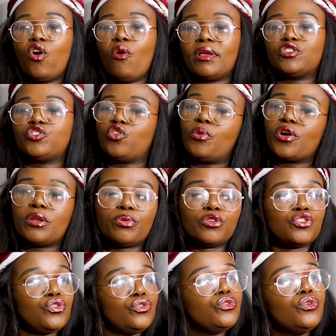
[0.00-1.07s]
Go back to Joburg and
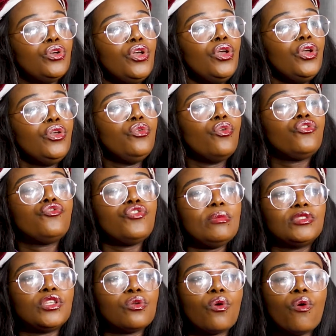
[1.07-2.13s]
pursue your
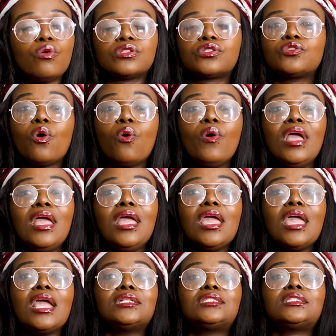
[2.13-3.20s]
dreams and goals. So
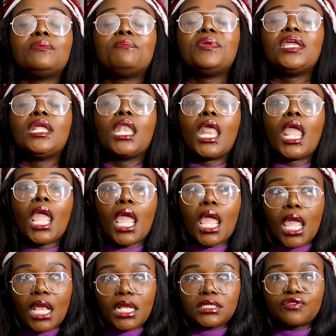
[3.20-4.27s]
it's been
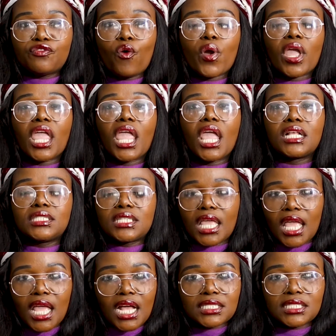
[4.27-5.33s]
age for
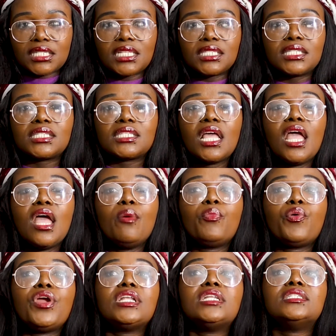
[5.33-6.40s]
hectic since
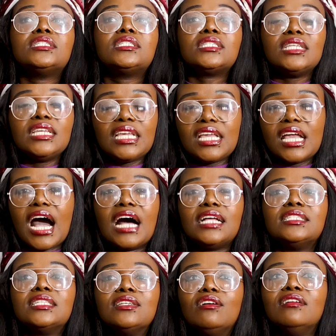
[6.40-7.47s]
pregnancy
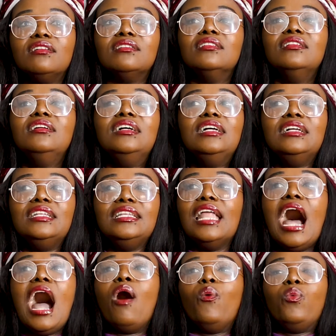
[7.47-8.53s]
until
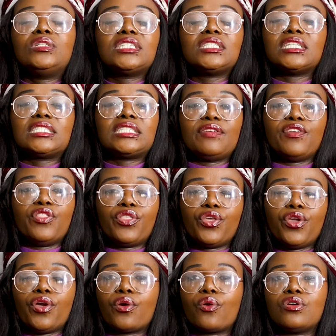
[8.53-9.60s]
now, which is the 7th
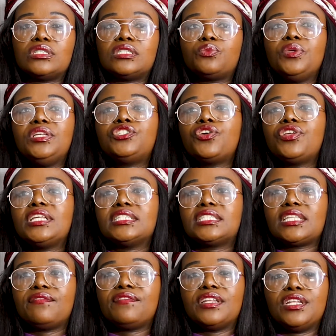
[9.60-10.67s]
year, because we're turning
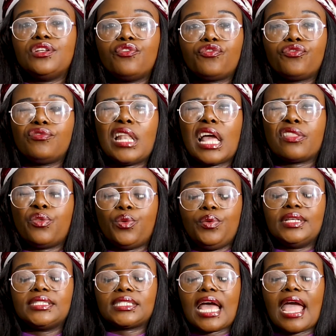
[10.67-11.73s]
7 in like 3
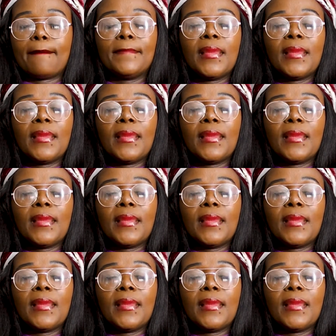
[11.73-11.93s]
weeks time.